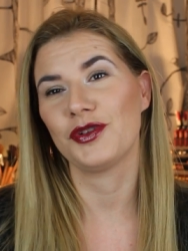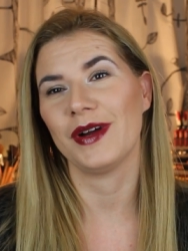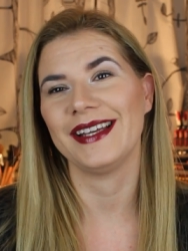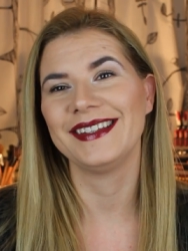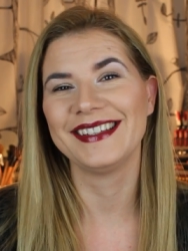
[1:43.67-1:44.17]

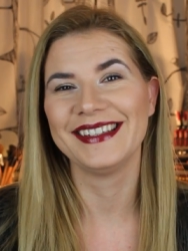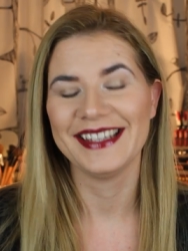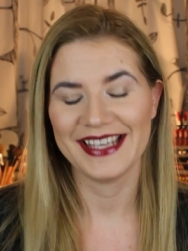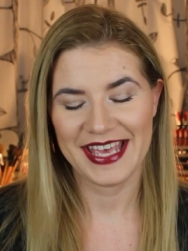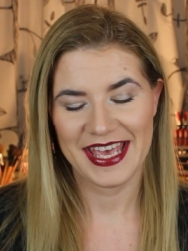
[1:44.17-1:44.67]
tried
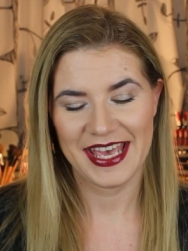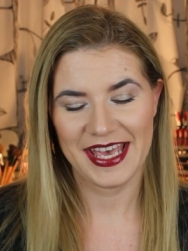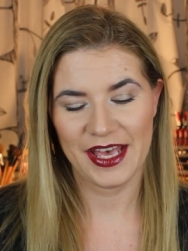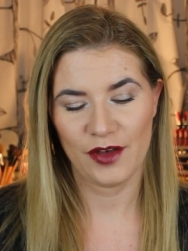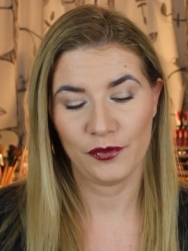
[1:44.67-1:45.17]

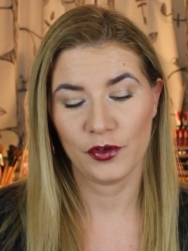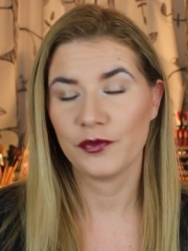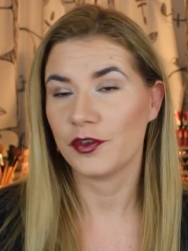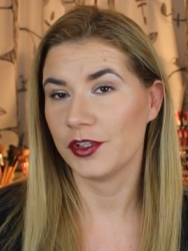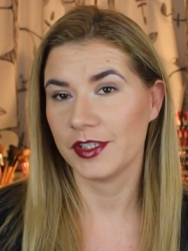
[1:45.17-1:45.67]
uh, for the
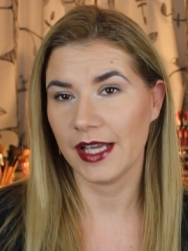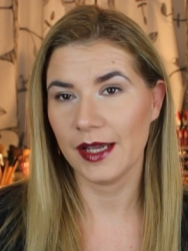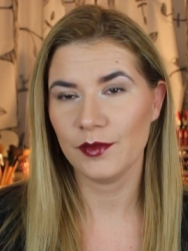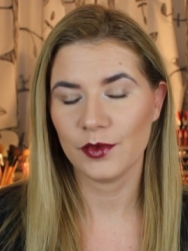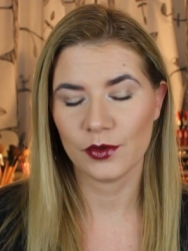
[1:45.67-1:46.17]
first
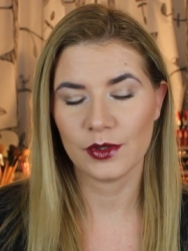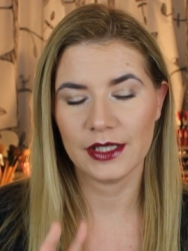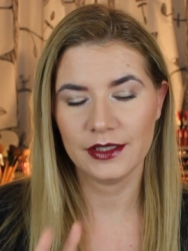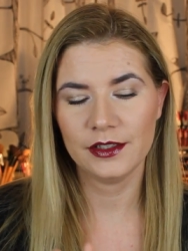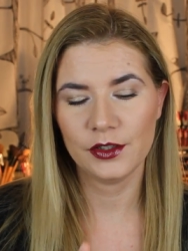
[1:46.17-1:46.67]
time, or
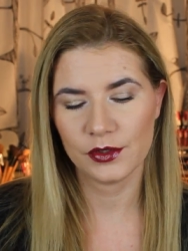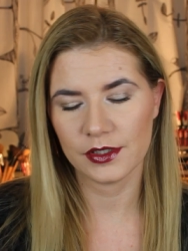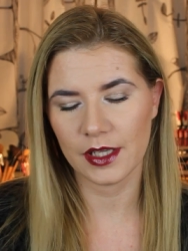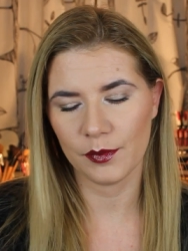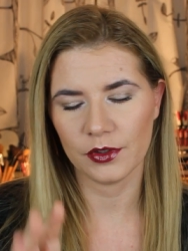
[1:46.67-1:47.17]
I did use
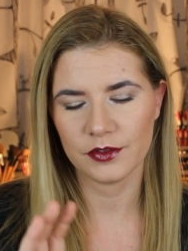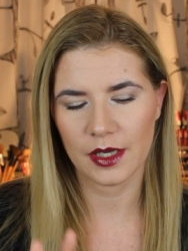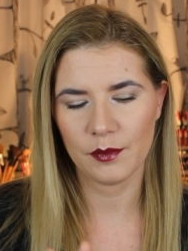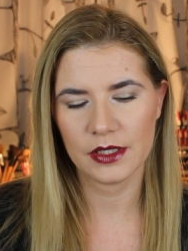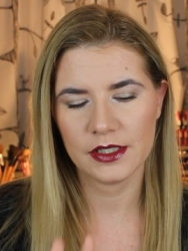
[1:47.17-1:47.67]
it a couple of
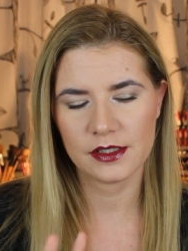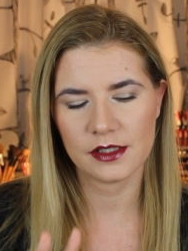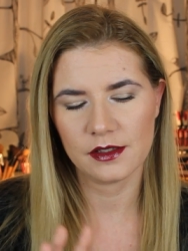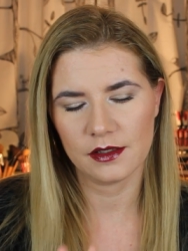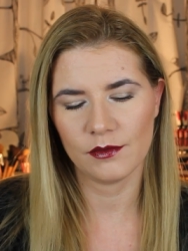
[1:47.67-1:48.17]
times, but this
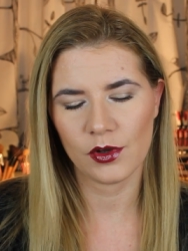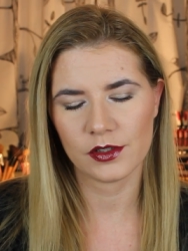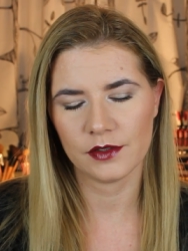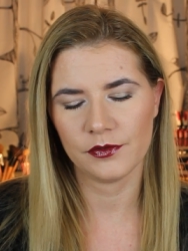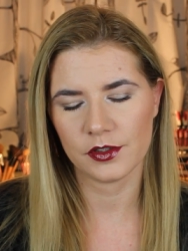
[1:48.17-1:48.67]
is,
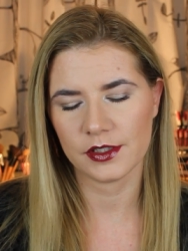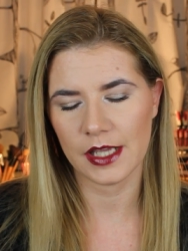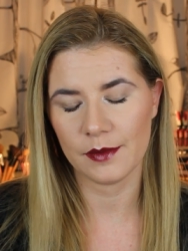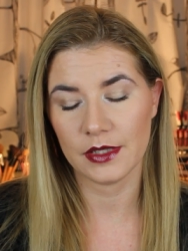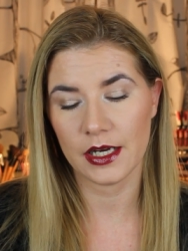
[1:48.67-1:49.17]
was the first
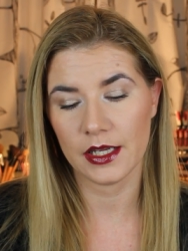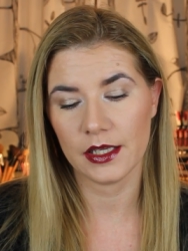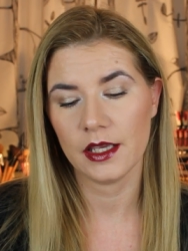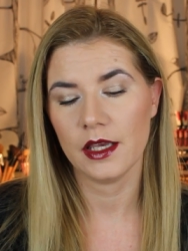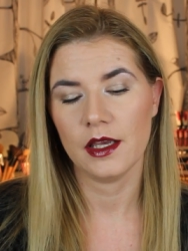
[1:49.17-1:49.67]
time that
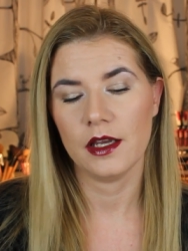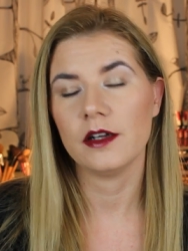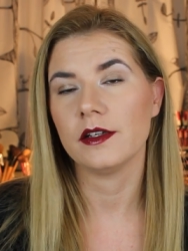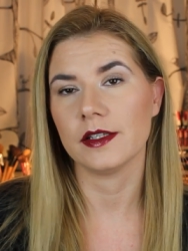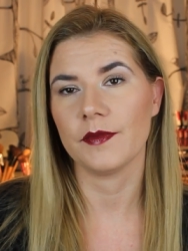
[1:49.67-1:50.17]
I
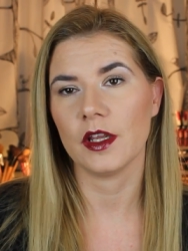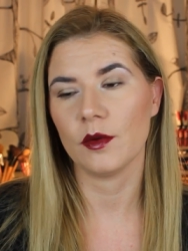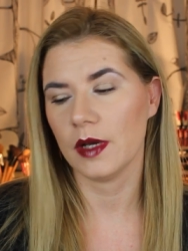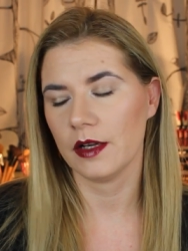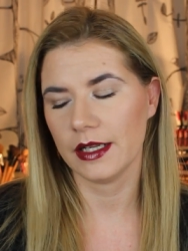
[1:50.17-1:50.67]
heard something
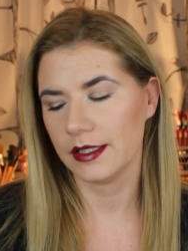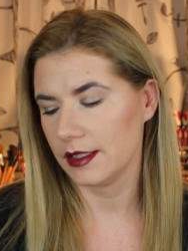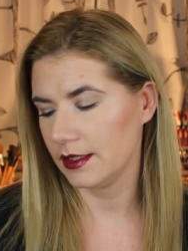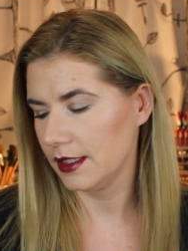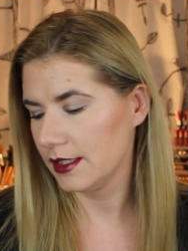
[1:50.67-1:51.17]
about
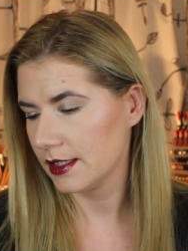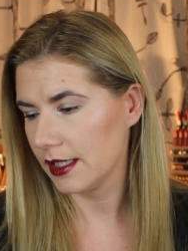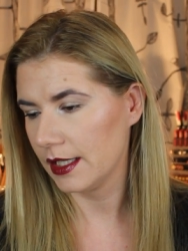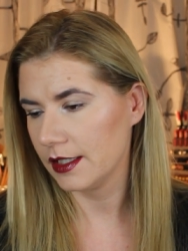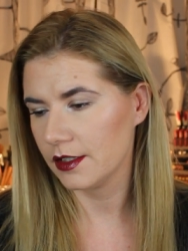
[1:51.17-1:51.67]
this,
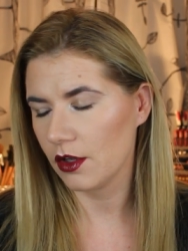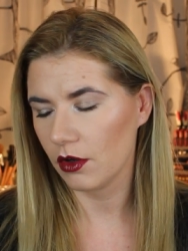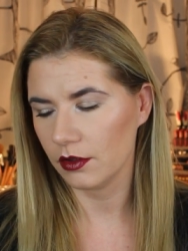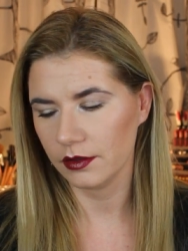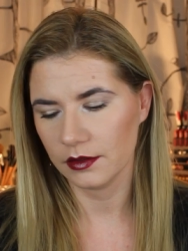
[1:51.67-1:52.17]
this and it's
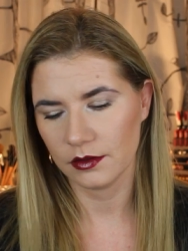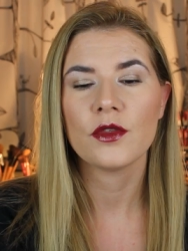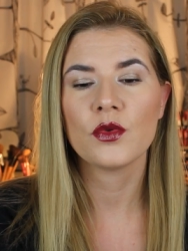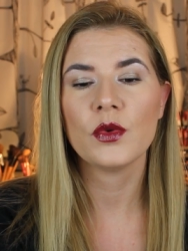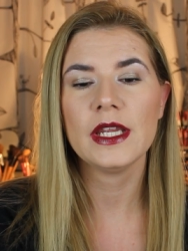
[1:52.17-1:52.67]
called
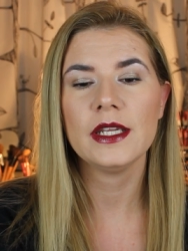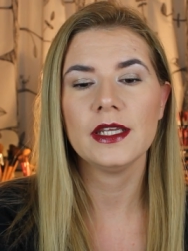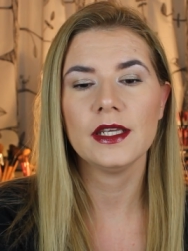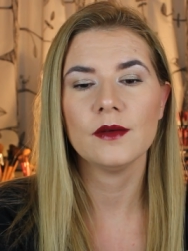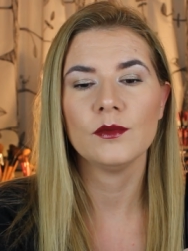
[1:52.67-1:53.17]

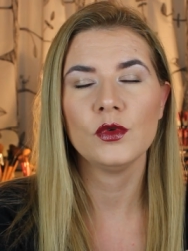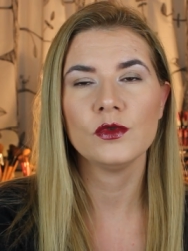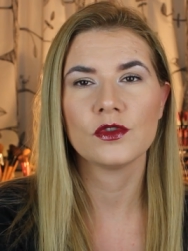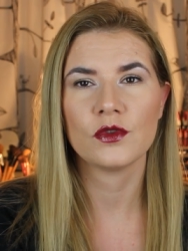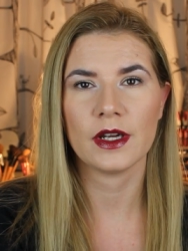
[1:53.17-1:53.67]
3D
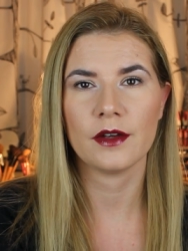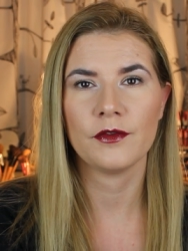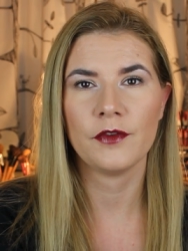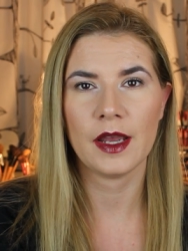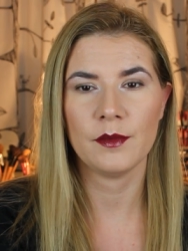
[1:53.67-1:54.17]
Moodstruck
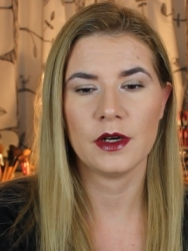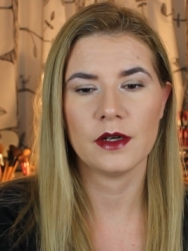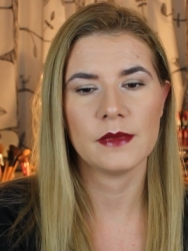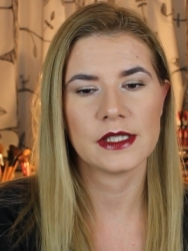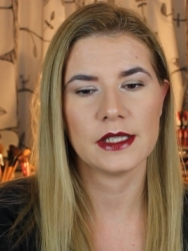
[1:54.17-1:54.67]

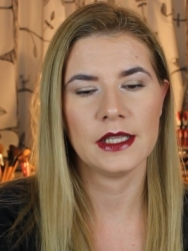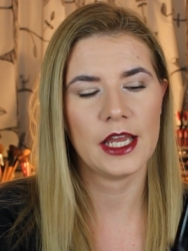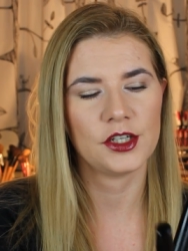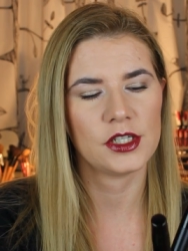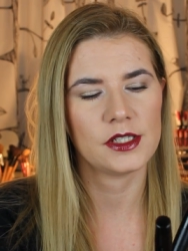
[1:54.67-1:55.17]
Fiber Mas
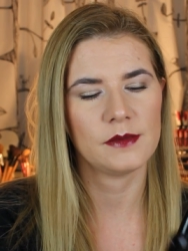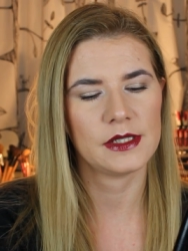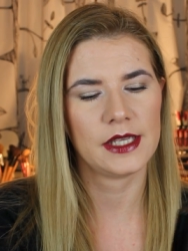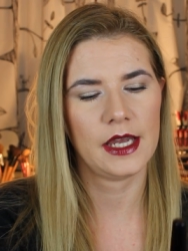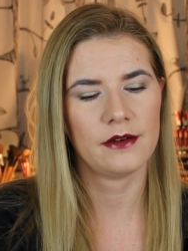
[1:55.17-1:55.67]
Lashes
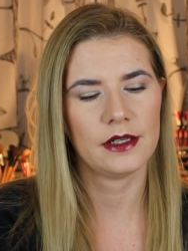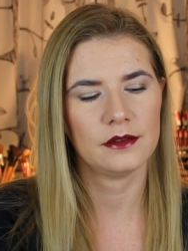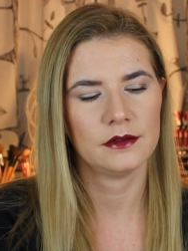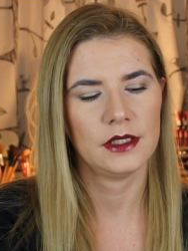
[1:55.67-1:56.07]
Mascara.